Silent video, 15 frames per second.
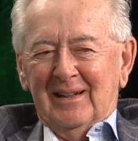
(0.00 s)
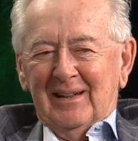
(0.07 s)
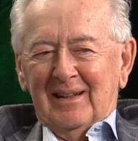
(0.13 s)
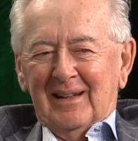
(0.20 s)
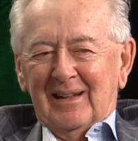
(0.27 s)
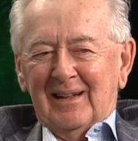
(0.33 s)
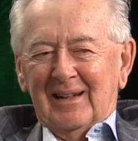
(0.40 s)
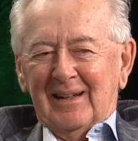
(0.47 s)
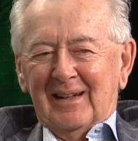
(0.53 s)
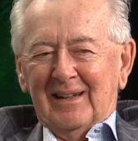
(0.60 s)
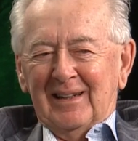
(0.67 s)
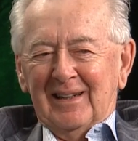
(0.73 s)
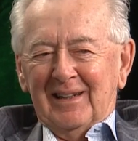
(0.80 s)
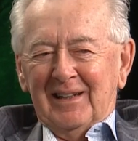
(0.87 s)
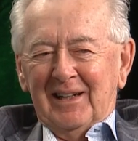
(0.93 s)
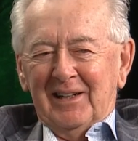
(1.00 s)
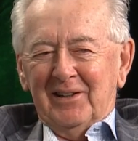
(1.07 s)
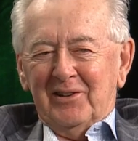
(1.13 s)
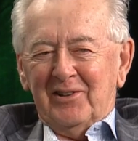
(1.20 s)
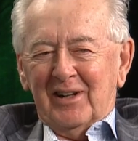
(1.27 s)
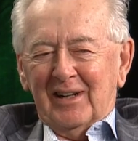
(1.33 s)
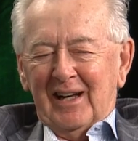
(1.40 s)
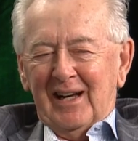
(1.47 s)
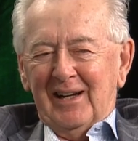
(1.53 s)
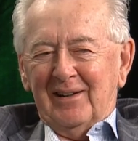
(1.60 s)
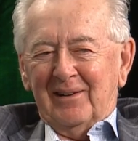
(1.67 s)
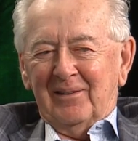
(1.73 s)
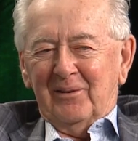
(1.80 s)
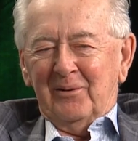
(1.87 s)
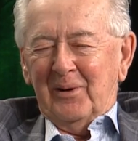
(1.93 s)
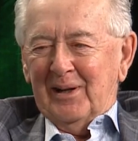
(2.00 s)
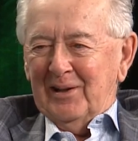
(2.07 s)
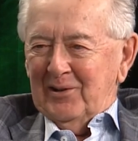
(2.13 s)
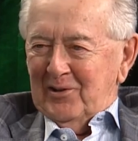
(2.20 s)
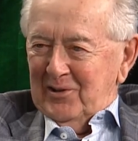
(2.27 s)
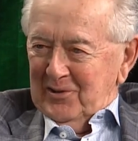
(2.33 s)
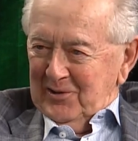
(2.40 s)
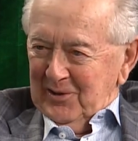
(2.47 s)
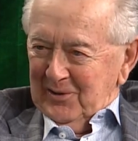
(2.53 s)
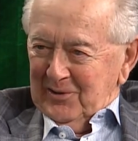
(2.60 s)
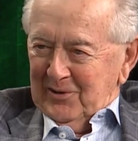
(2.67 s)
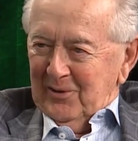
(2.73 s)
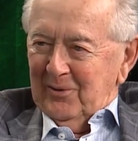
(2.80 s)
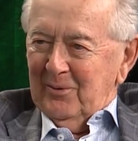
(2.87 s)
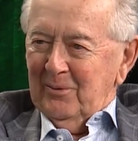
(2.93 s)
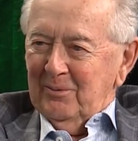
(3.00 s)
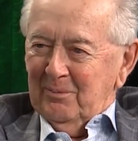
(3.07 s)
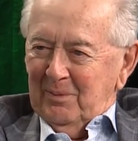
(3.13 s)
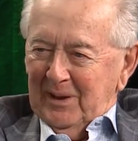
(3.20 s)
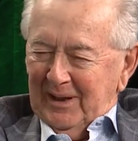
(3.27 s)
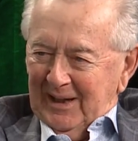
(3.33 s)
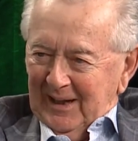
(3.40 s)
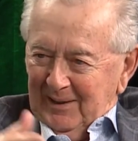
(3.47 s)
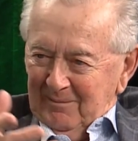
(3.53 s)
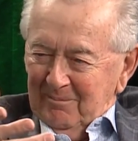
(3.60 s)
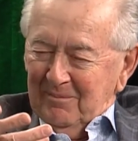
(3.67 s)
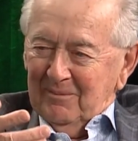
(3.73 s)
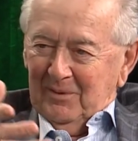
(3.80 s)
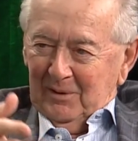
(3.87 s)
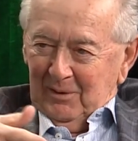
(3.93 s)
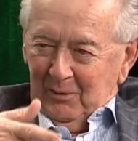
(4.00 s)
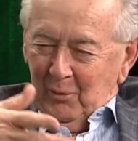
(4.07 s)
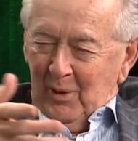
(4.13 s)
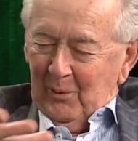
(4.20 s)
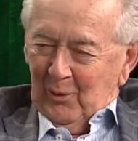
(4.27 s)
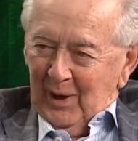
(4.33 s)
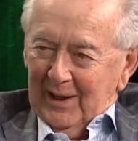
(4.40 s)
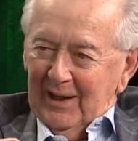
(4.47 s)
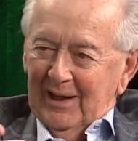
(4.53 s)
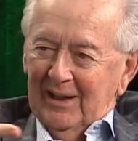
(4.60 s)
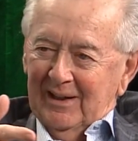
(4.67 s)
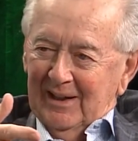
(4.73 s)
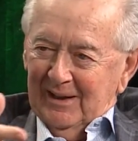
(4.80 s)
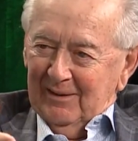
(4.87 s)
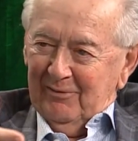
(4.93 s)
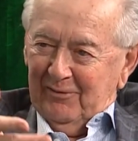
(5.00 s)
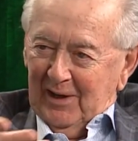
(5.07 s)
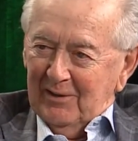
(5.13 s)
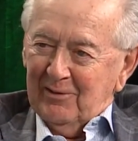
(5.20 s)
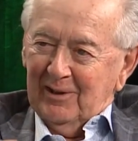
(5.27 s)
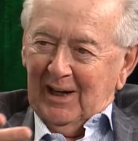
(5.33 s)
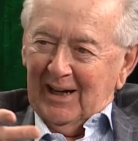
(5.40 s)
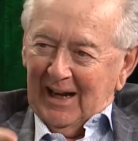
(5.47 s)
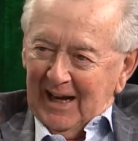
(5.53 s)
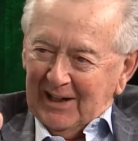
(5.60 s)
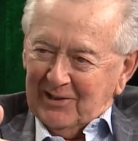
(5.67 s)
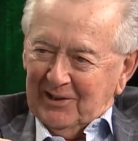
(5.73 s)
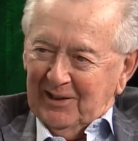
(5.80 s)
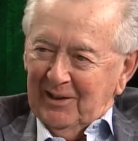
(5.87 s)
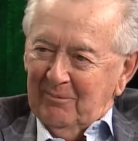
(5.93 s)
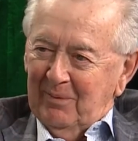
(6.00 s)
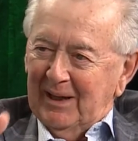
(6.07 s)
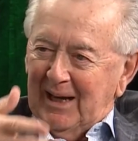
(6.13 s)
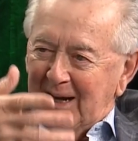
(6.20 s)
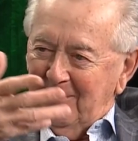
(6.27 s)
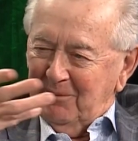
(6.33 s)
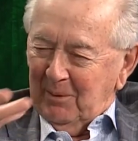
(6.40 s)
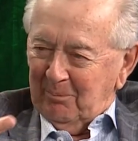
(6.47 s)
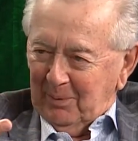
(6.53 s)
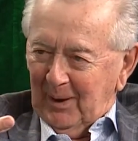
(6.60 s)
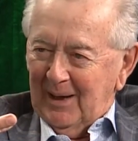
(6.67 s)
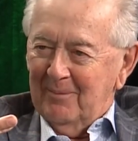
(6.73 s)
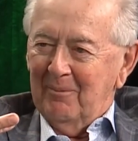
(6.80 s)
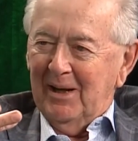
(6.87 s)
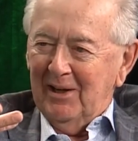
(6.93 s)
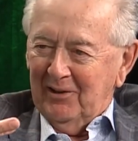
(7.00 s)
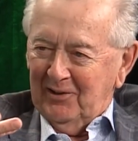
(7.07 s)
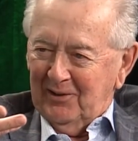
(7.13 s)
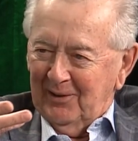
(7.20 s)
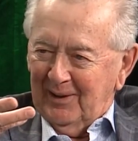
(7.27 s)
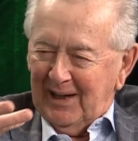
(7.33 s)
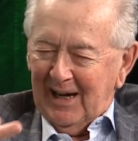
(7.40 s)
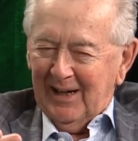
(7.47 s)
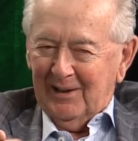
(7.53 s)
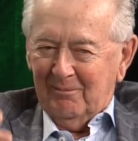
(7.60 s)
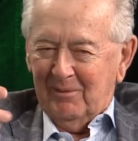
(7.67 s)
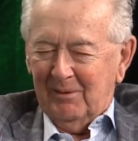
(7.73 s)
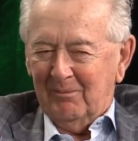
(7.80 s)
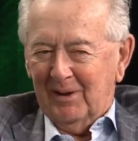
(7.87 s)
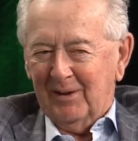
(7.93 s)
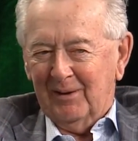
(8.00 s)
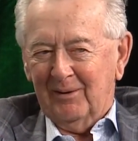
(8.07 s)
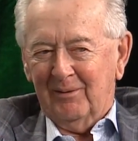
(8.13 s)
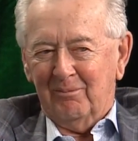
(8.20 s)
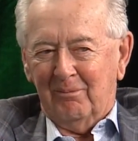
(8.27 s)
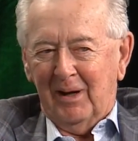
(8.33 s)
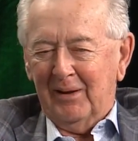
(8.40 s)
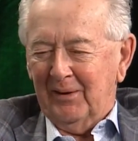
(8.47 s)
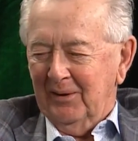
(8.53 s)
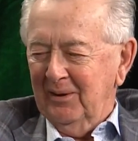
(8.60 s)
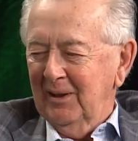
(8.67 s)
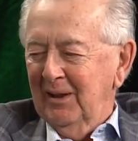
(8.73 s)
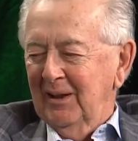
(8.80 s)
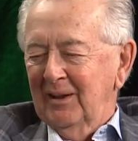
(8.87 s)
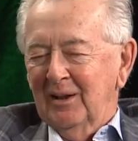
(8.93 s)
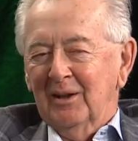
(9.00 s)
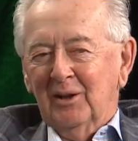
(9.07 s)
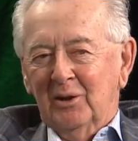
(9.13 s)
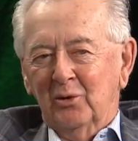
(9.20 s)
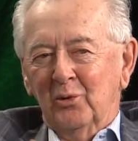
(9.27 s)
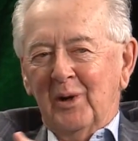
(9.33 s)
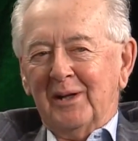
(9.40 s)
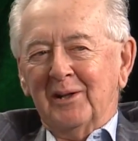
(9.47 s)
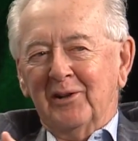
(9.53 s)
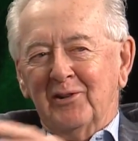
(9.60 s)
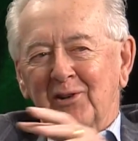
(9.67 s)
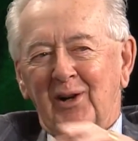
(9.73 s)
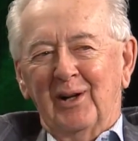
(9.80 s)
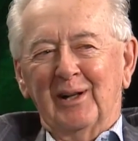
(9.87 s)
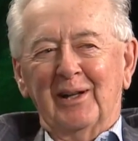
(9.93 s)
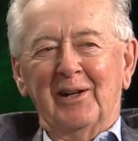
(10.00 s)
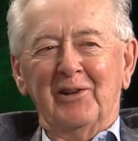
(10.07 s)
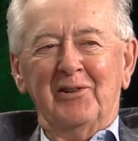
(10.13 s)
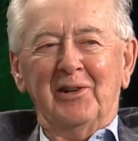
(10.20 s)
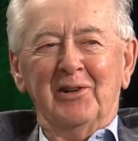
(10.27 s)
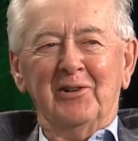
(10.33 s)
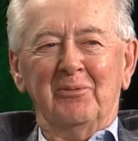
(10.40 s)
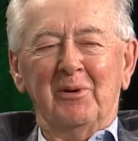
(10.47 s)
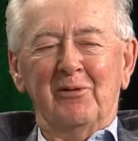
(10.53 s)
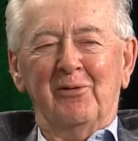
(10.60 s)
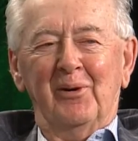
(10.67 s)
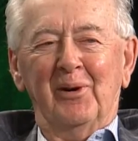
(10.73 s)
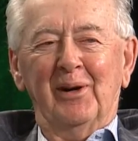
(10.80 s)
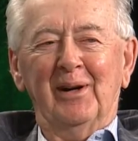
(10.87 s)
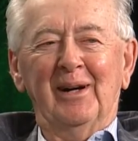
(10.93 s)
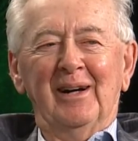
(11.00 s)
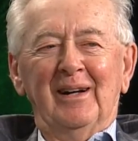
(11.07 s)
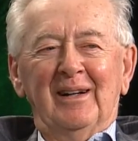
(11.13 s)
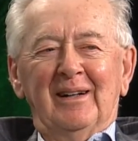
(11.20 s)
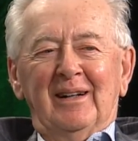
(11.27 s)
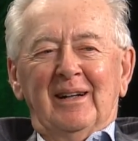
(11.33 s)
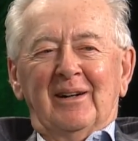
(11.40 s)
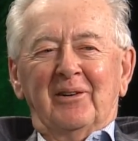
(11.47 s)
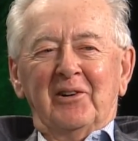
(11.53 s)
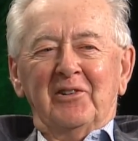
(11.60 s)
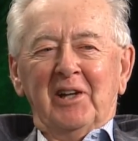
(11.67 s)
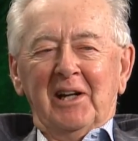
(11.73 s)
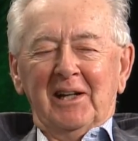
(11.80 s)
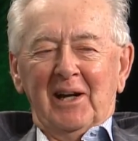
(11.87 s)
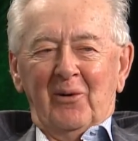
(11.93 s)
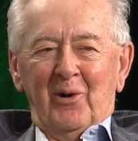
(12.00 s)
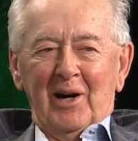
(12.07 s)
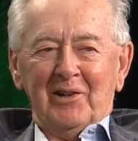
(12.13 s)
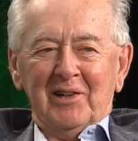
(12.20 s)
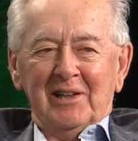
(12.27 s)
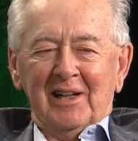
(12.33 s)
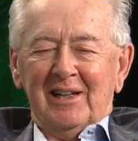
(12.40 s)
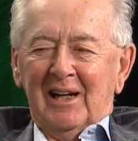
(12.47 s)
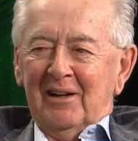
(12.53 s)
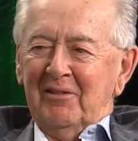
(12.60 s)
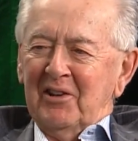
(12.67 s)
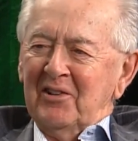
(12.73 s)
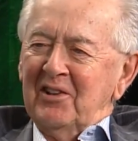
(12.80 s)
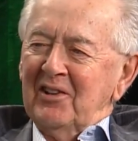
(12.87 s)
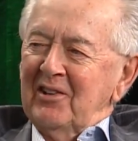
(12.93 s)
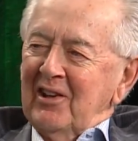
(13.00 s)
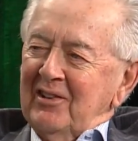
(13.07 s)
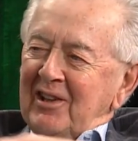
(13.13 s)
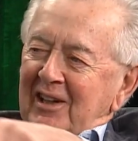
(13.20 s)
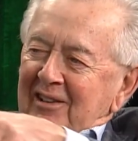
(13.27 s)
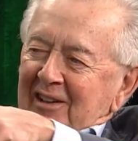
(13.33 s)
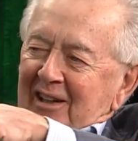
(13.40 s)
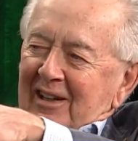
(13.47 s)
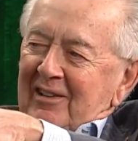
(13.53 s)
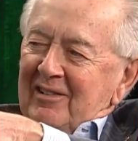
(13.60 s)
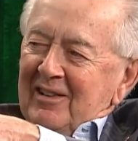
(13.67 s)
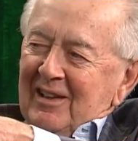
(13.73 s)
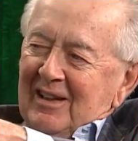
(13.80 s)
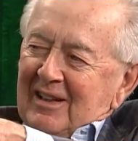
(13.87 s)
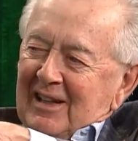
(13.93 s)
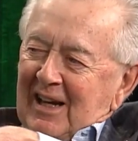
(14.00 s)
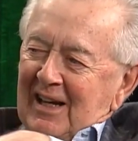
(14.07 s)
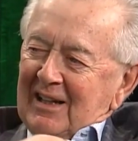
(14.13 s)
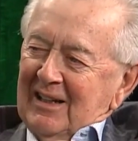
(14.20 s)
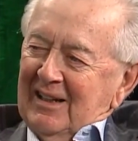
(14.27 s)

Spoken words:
years later, when Joe won the federal election and became the Prime Minister of Canada, my mother, who witnessed all of this years before, was sitting there watching the television. She says, "Isn't that